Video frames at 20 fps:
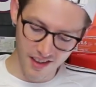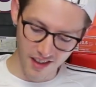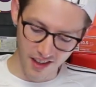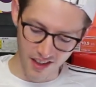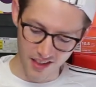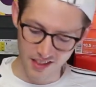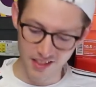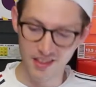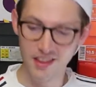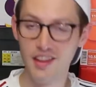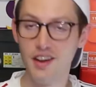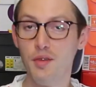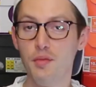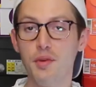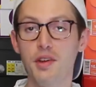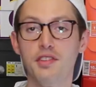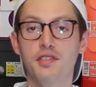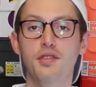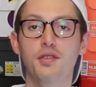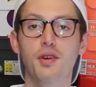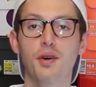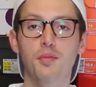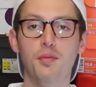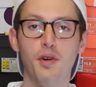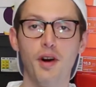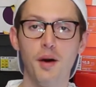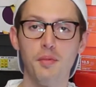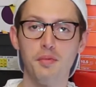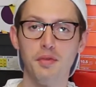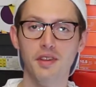a little bit too
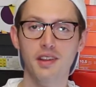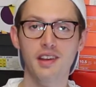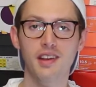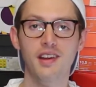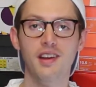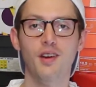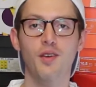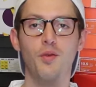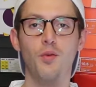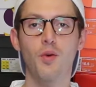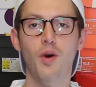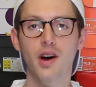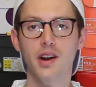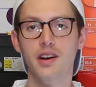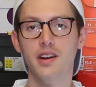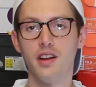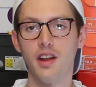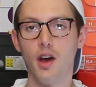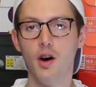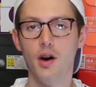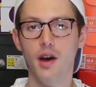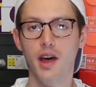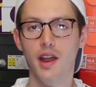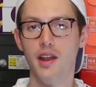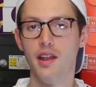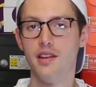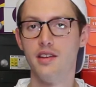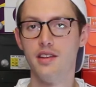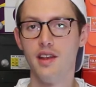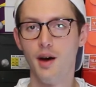abruptly. Wanted to go ahead
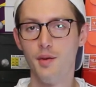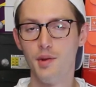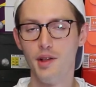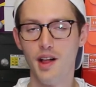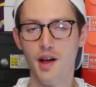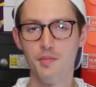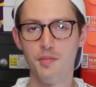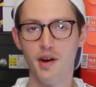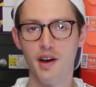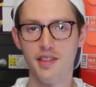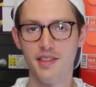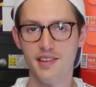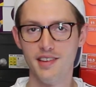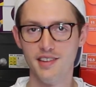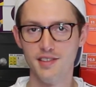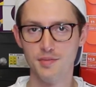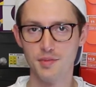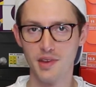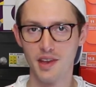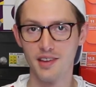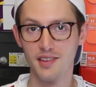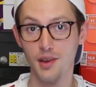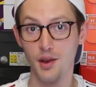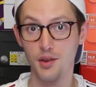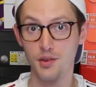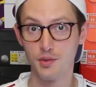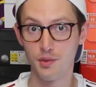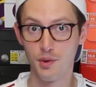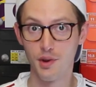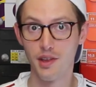and double up on these because I
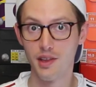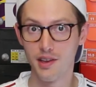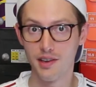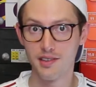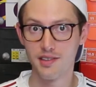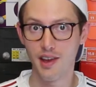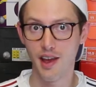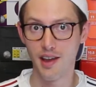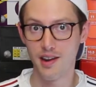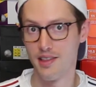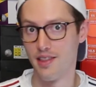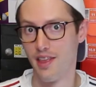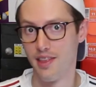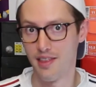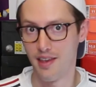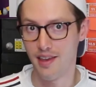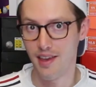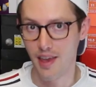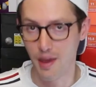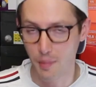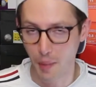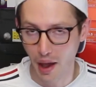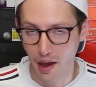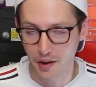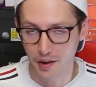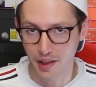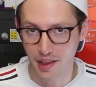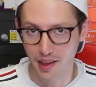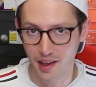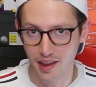was really excited that they came
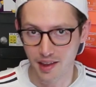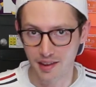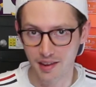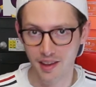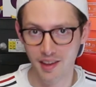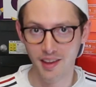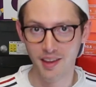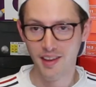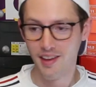out again,